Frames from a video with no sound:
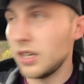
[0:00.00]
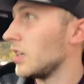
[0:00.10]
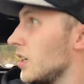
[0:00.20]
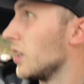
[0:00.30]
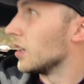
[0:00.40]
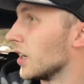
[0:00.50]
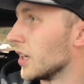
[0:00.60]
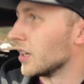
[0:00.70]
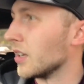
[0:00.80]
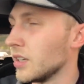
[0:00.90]
he
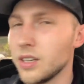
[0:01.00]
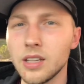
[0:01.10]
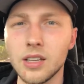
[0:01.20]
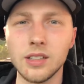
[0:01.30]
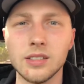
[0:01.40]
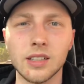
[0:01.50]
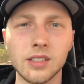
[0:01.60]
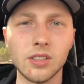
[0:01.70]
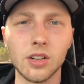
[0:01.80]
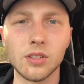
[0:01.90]

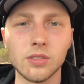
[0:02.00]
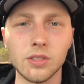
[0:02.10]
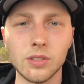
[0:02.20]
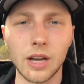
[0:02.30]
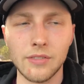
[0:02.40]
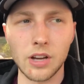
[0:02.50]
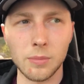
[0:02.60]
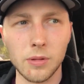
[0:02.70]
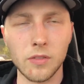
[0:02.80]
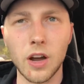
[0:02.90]
said, you know, you have a
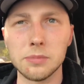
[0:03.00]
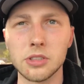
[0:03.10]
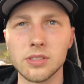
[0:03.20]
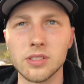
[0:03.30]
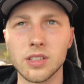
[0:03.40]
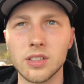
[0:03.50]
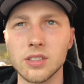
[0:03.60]
couple of options.